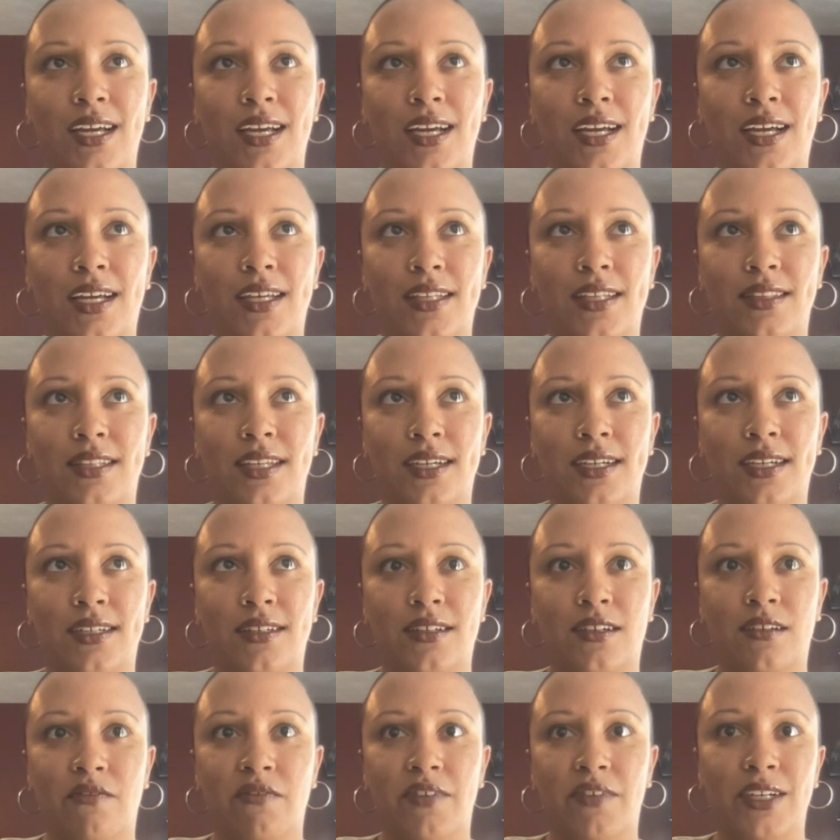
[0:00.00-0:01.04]
And then
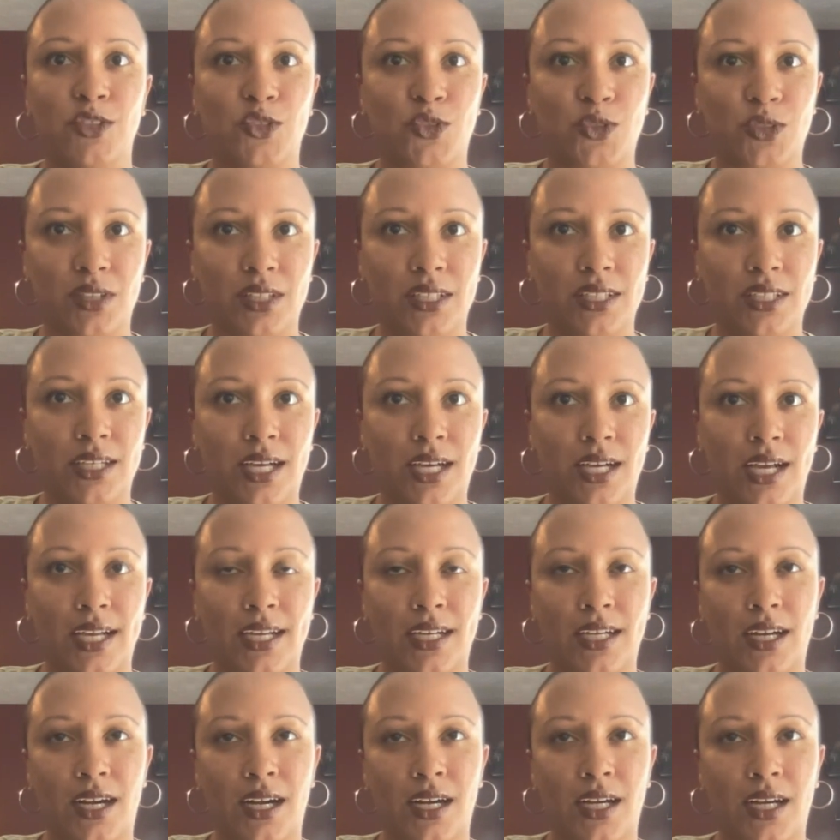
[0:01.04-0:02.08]
eventually
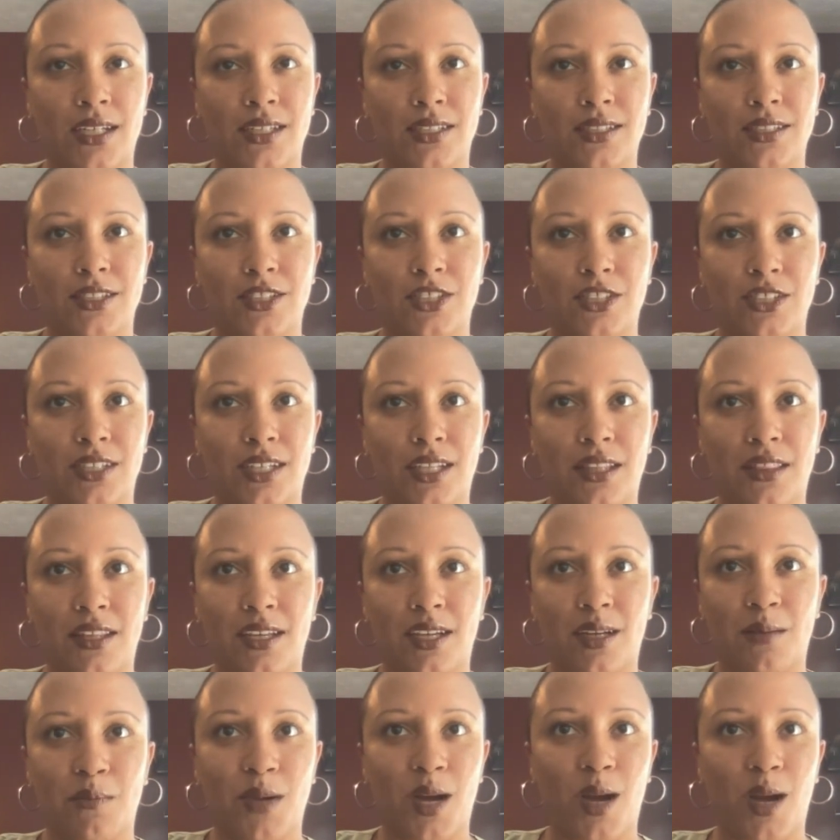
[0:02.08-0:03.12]
I got to, I
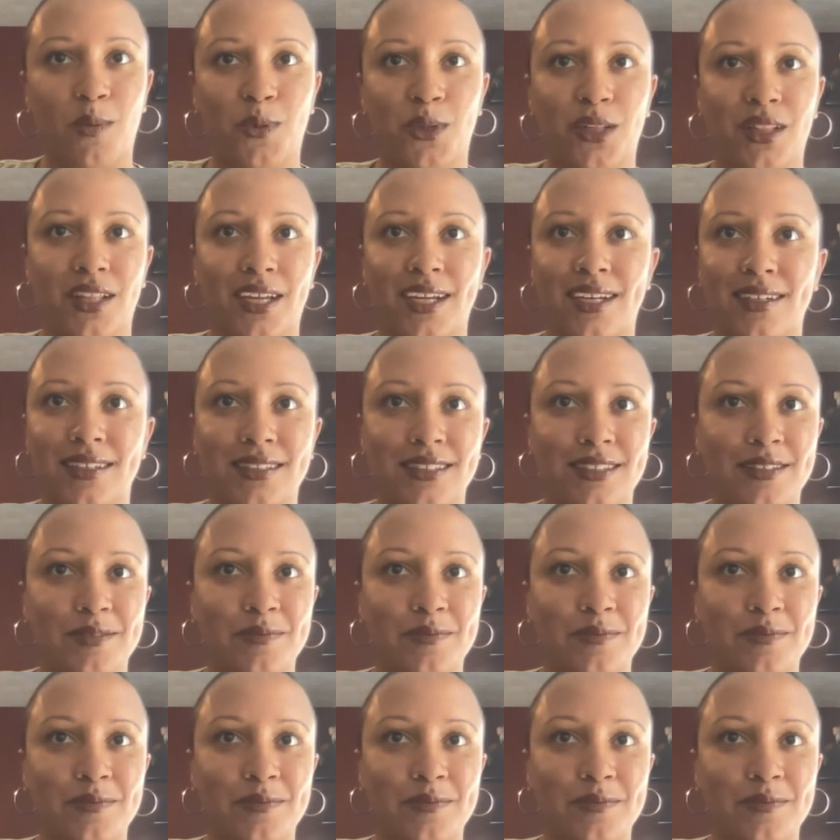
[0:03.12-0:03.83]
think probably like,